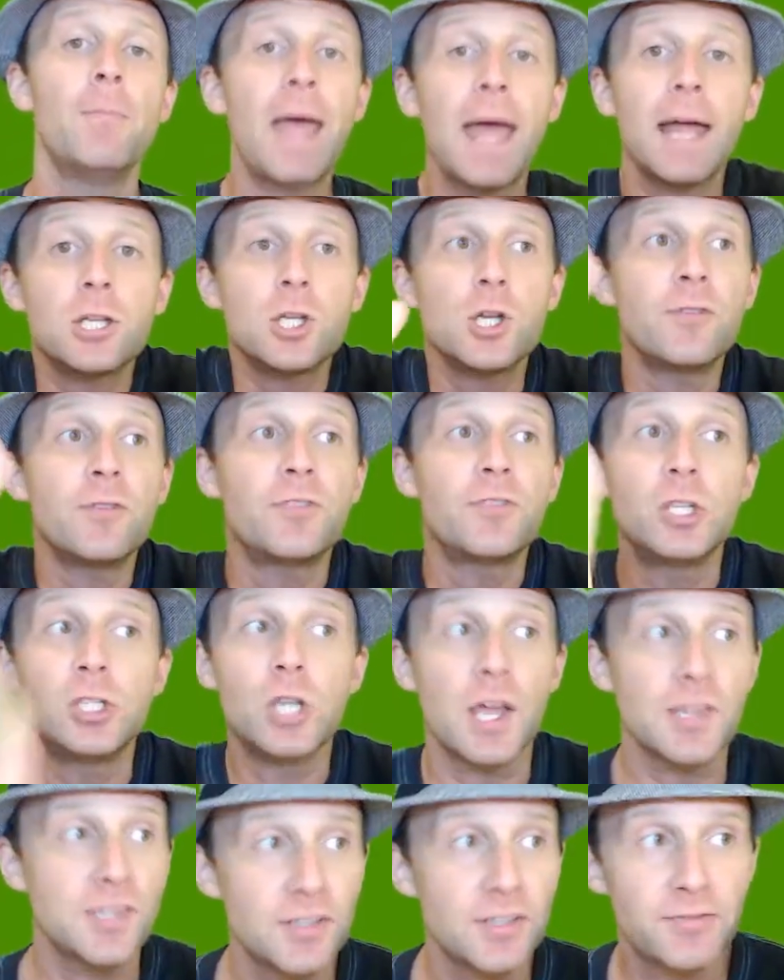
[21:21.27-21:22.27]
Imagine if the
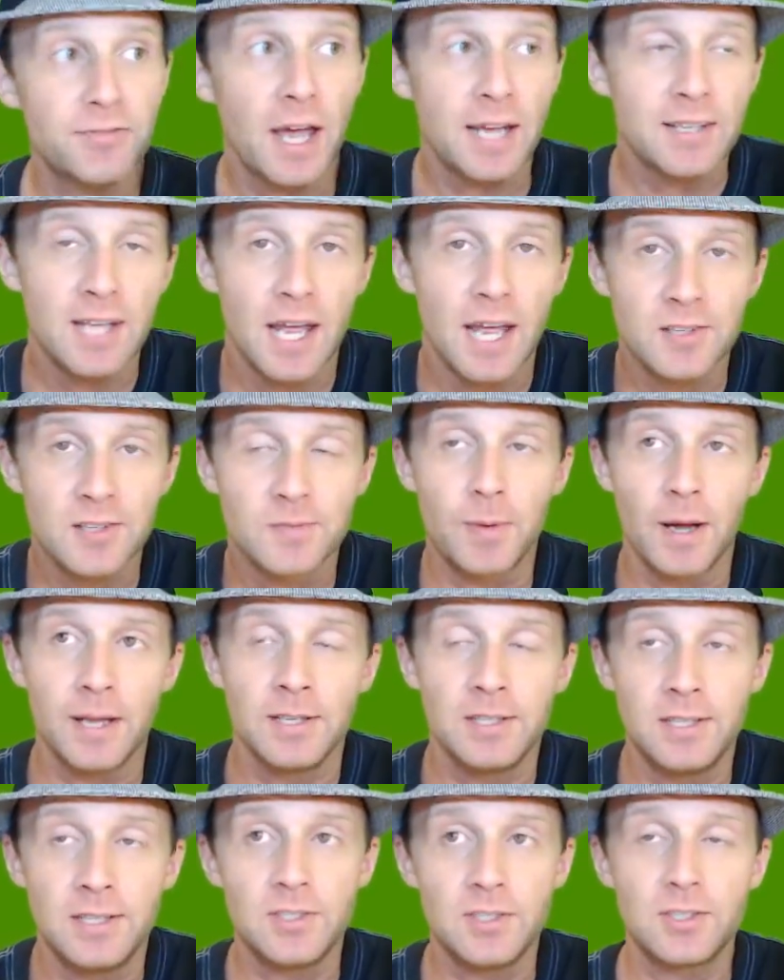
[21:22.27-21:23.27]
justify text
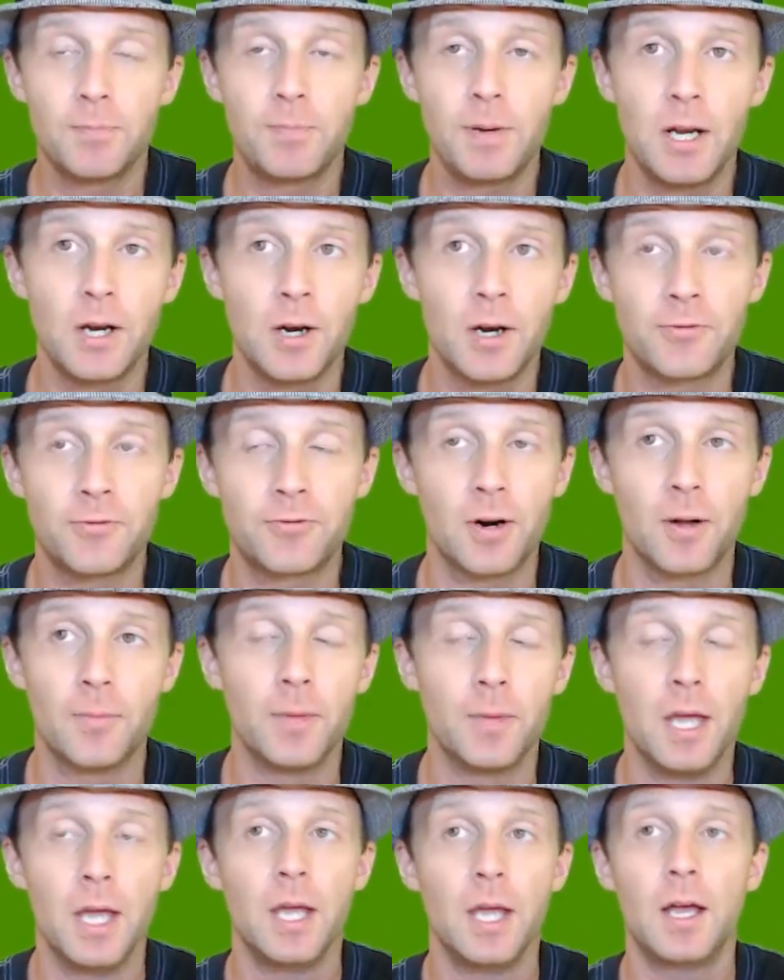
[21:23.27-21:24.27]
button disappeared
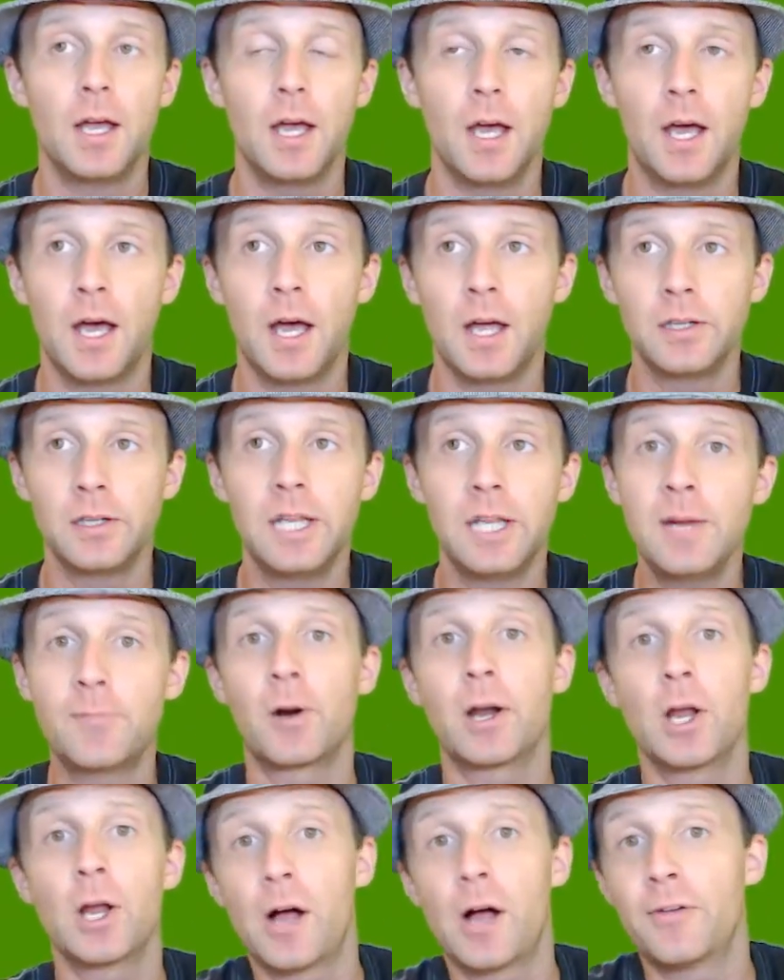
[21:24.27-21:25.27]
from uh,
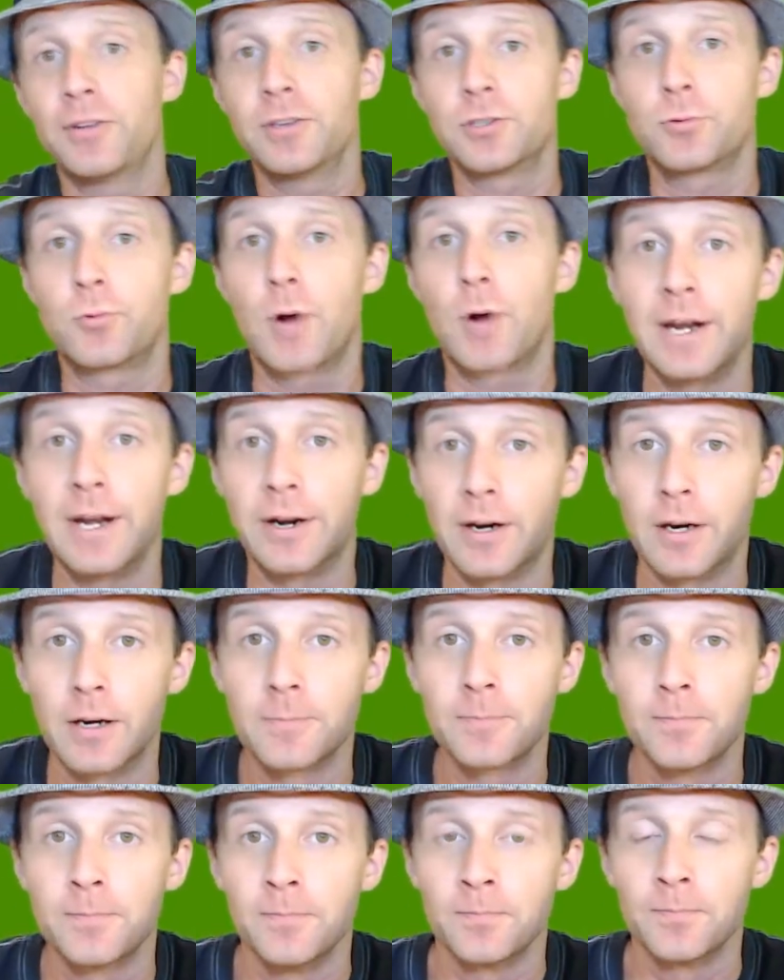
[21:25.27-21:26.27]
LibreOffice Writer.